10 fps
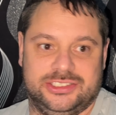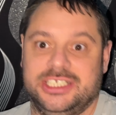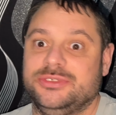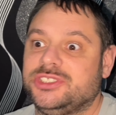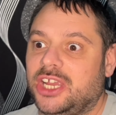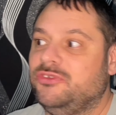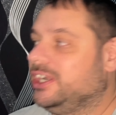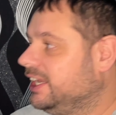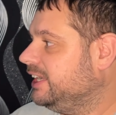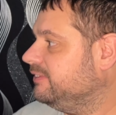she was so
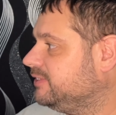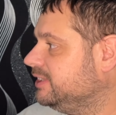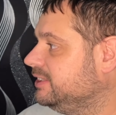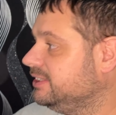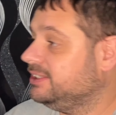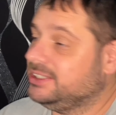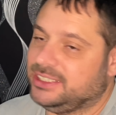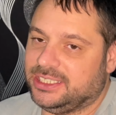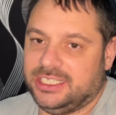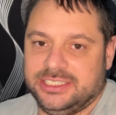relieved.
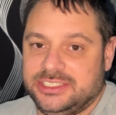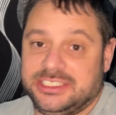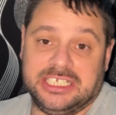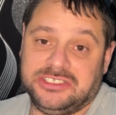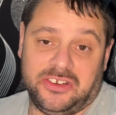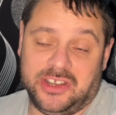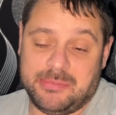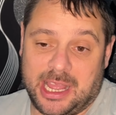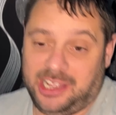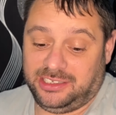She said, "Sorry
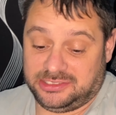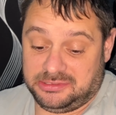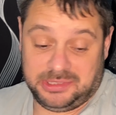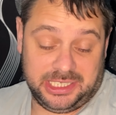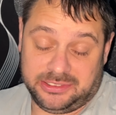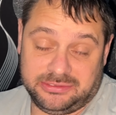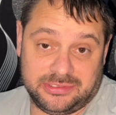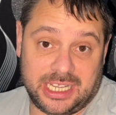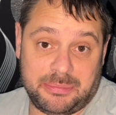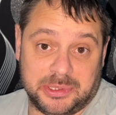about that." I said, "Well,
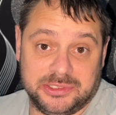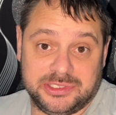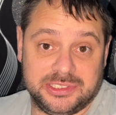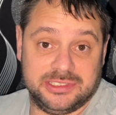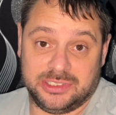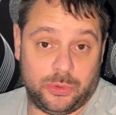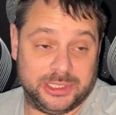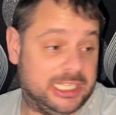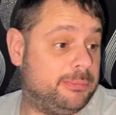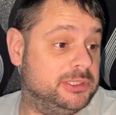happens. Always
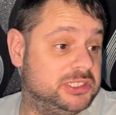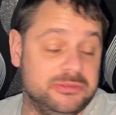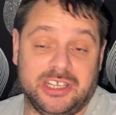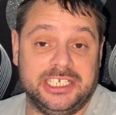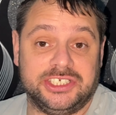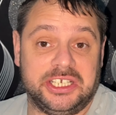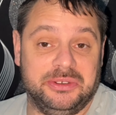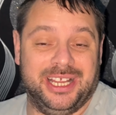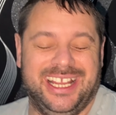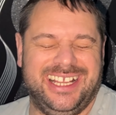happens to Rach, anyway."
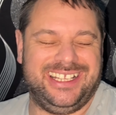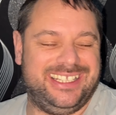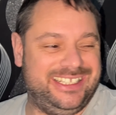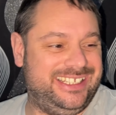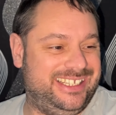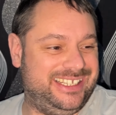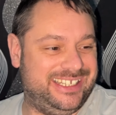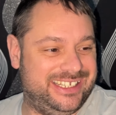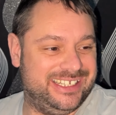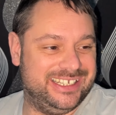I
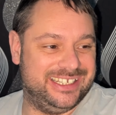can't find